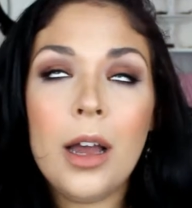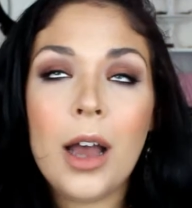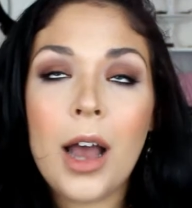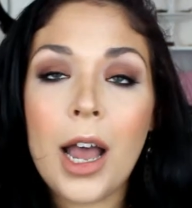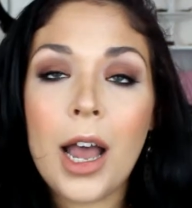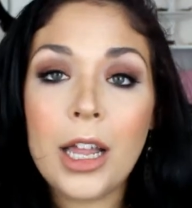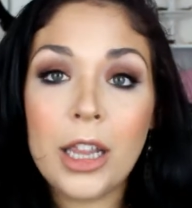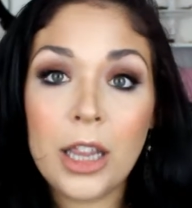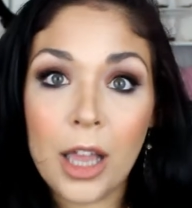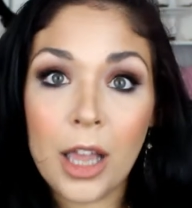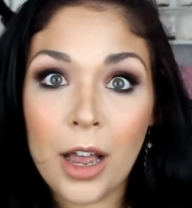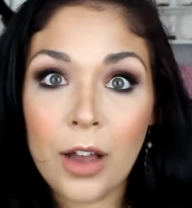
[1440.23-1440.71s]

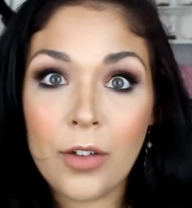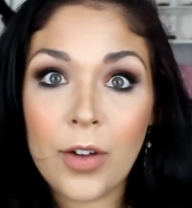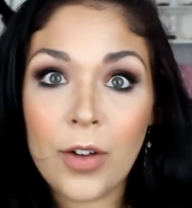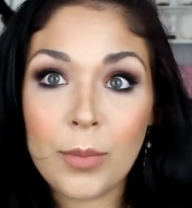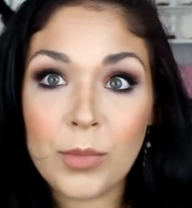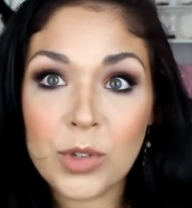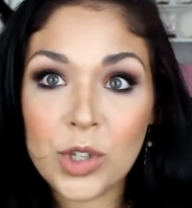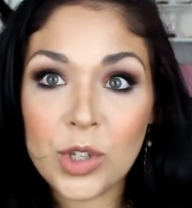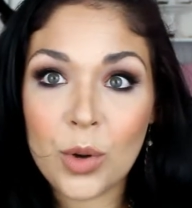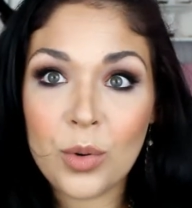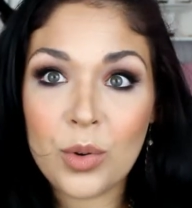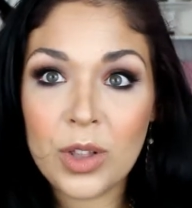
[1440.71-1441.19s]
I love.
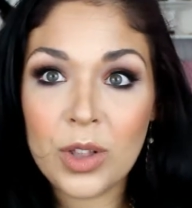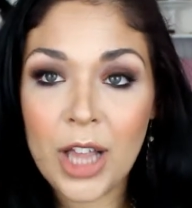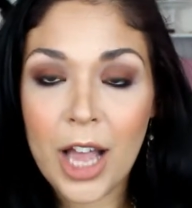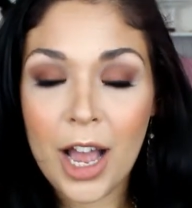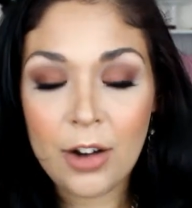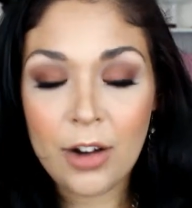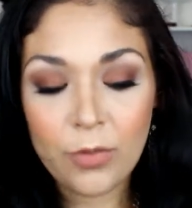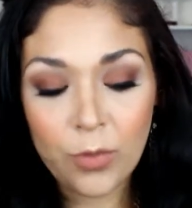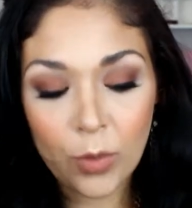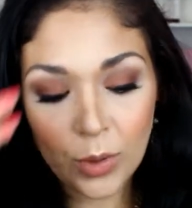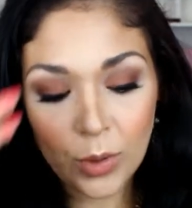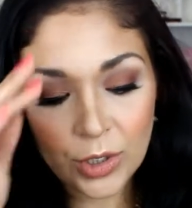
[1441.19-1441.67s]
I'm so
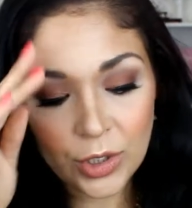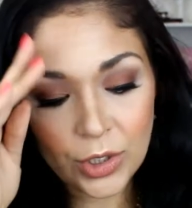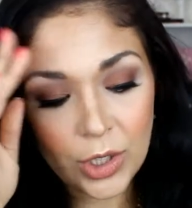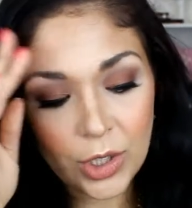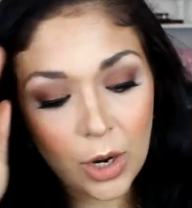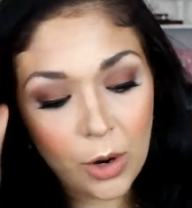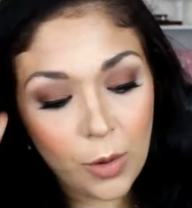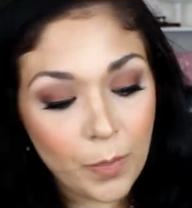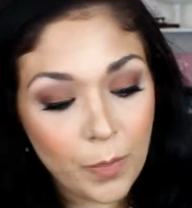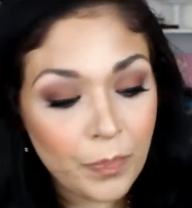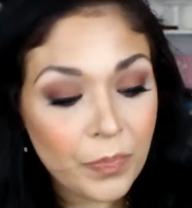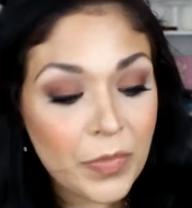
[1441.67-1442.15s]
glad for.
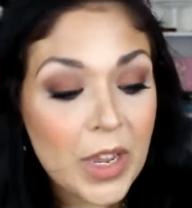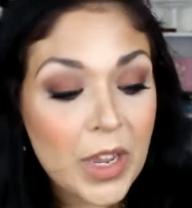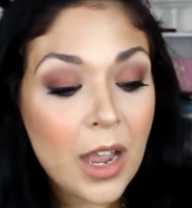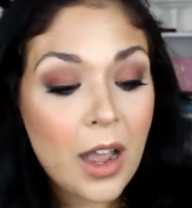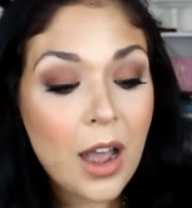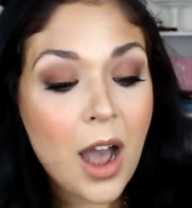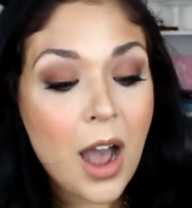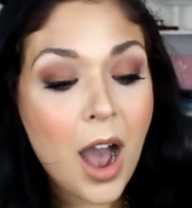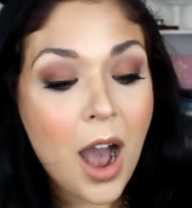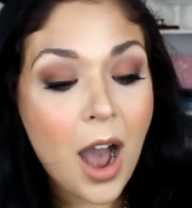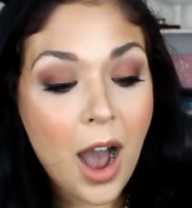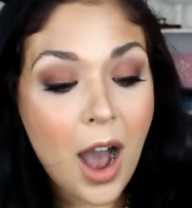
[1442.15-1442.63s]
So
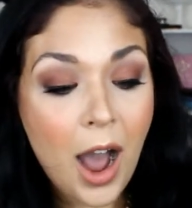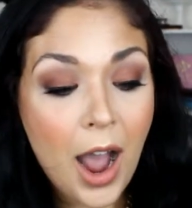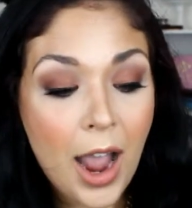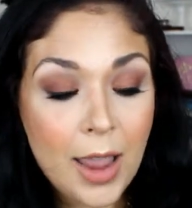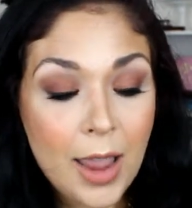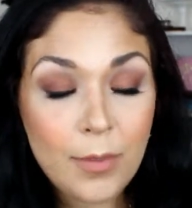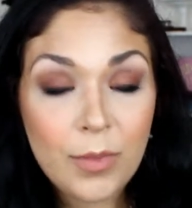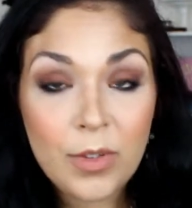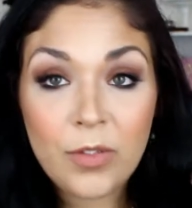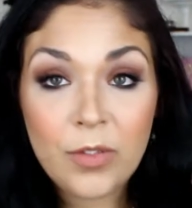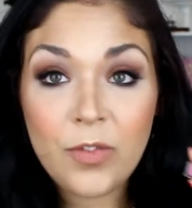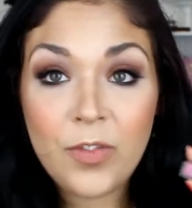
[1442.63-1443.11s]

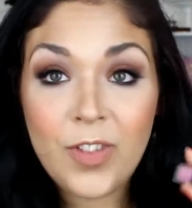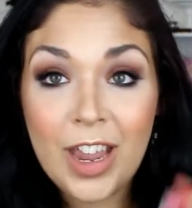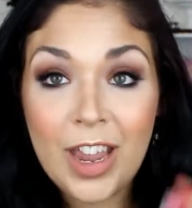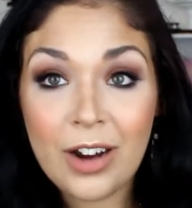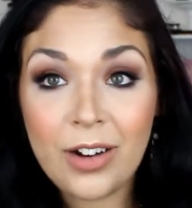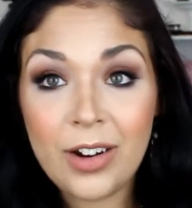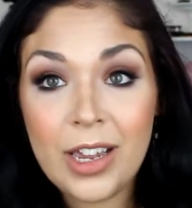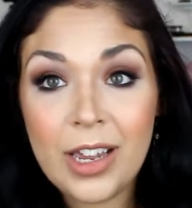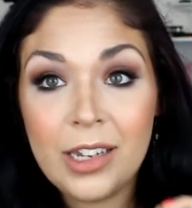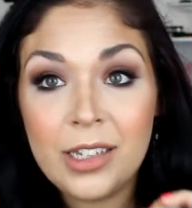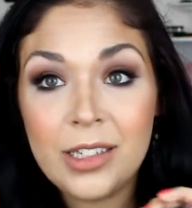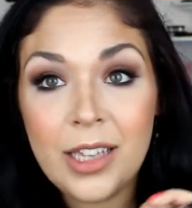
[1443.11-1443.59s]
I'm
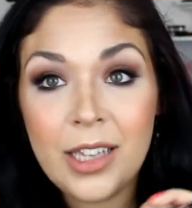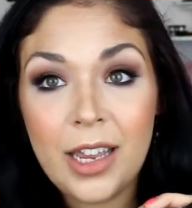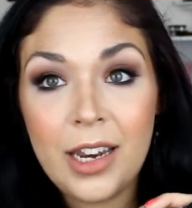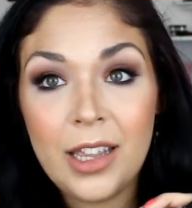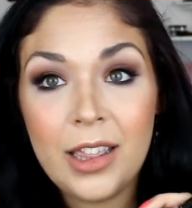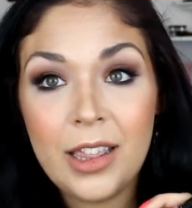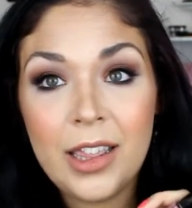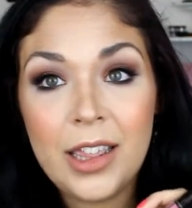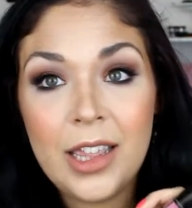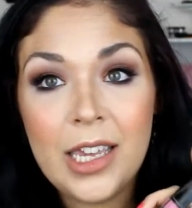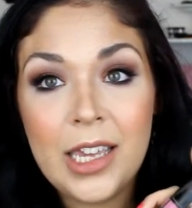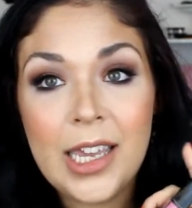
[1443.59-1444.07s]
very
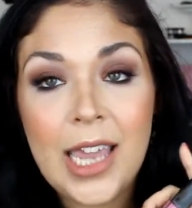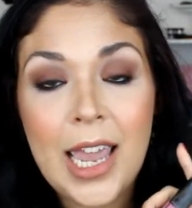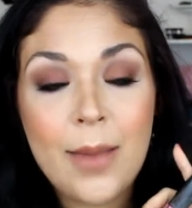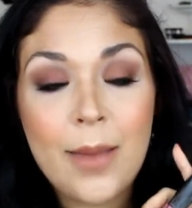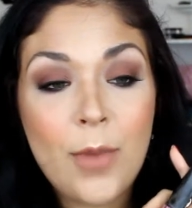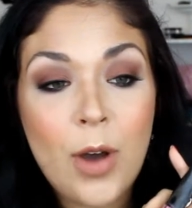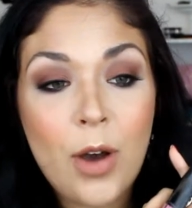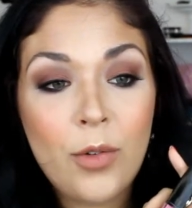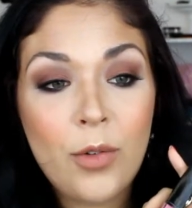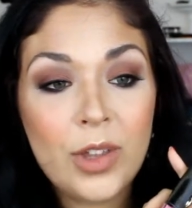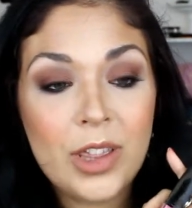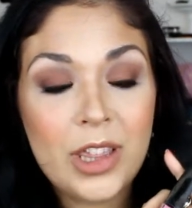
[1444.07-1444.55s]
excited that they
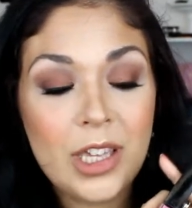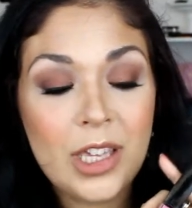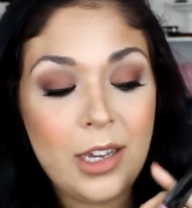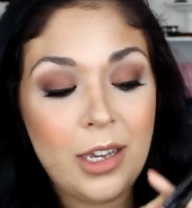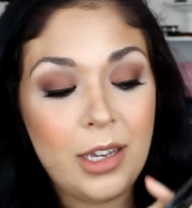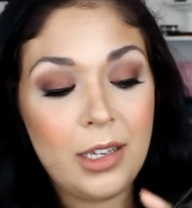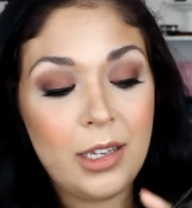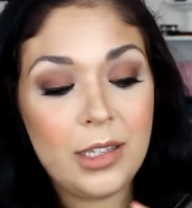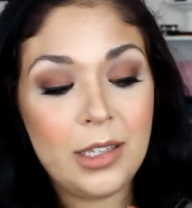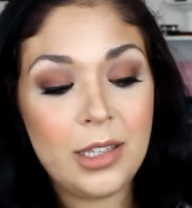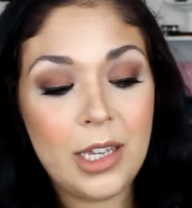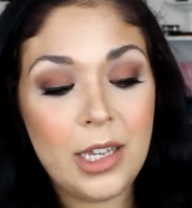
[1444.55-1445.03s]
came out with
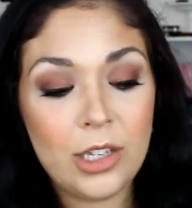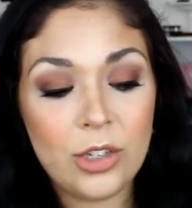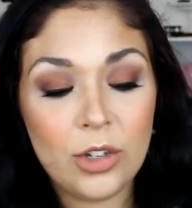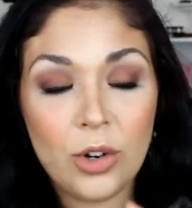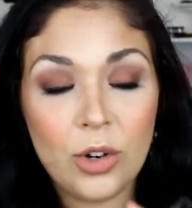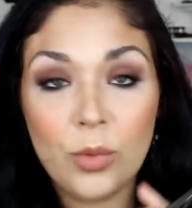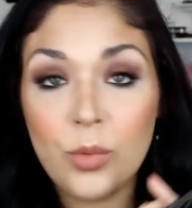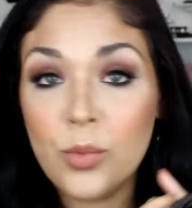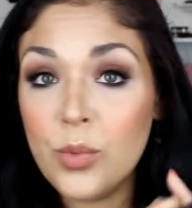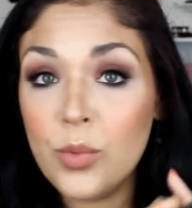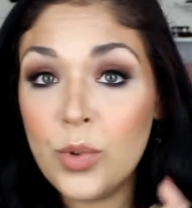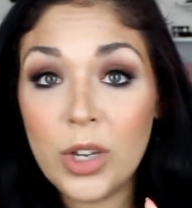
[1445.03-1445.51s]
these. These
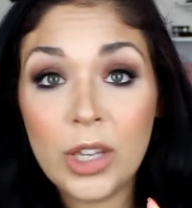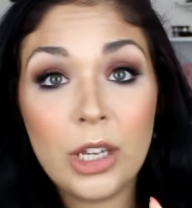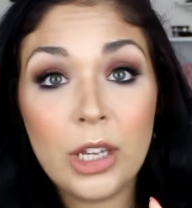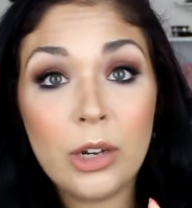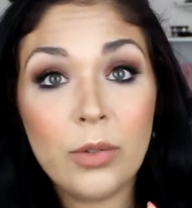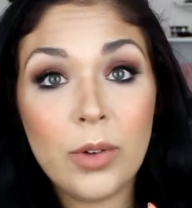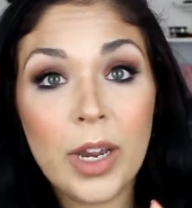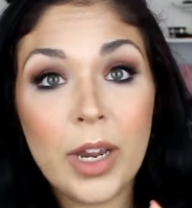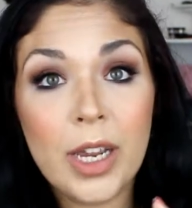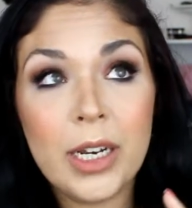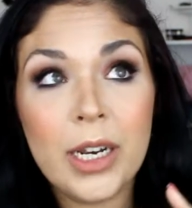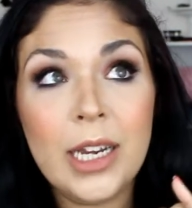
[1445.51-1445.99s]
are really
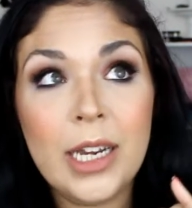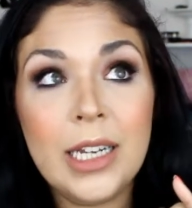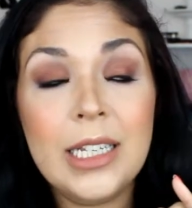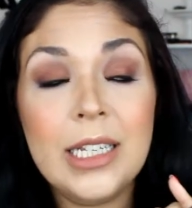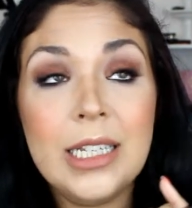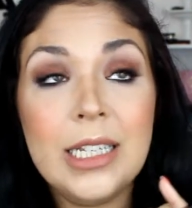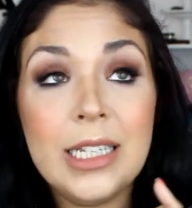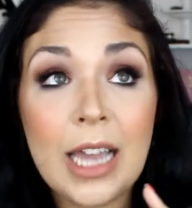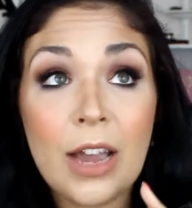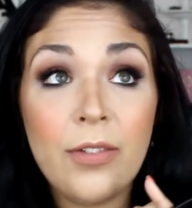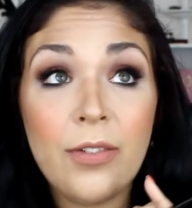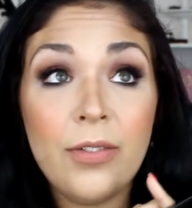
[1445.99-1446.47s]
great. I
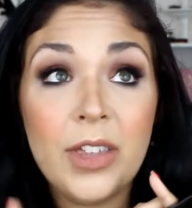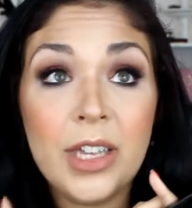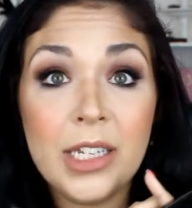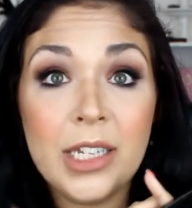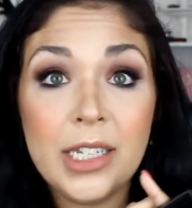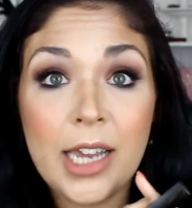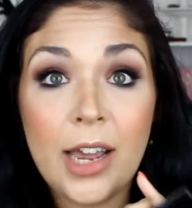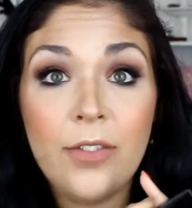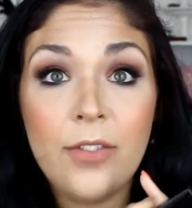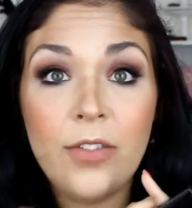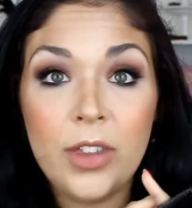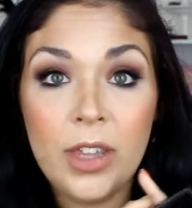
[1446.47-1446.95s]

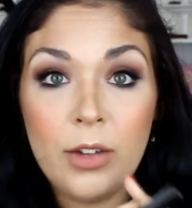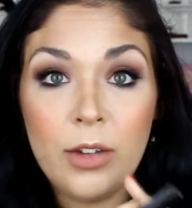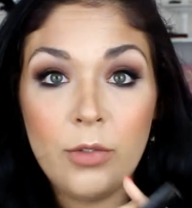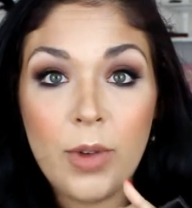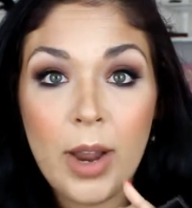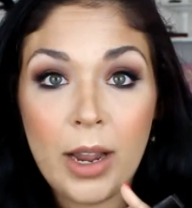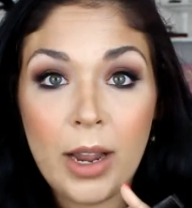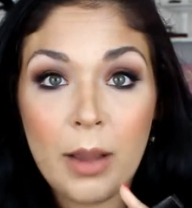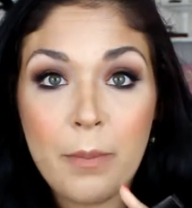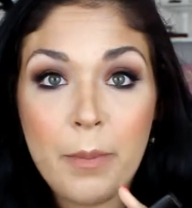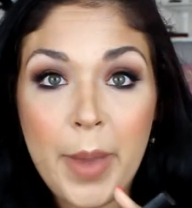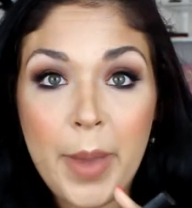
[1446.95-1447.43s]
definitely, definitely
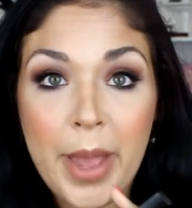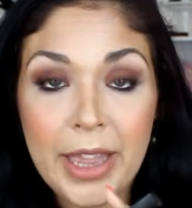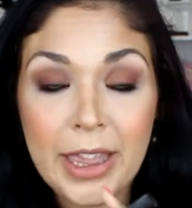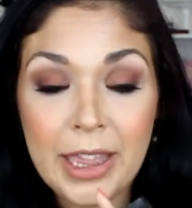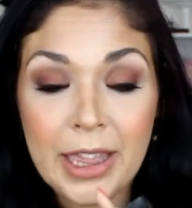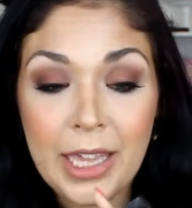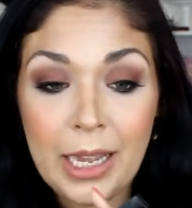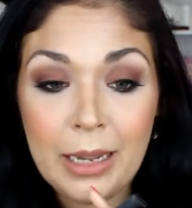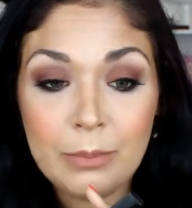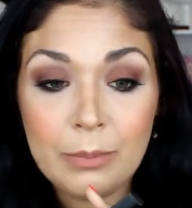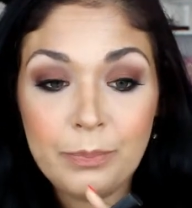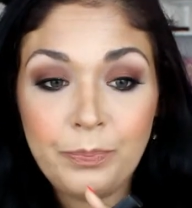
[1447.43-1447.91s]

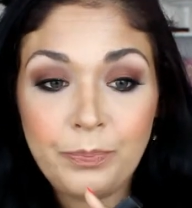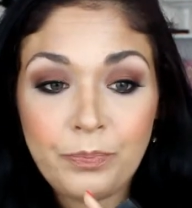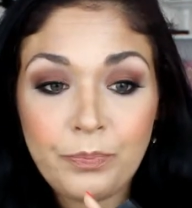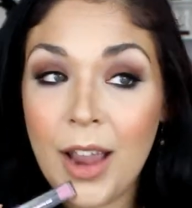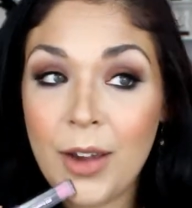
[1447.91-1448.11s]
recommend them.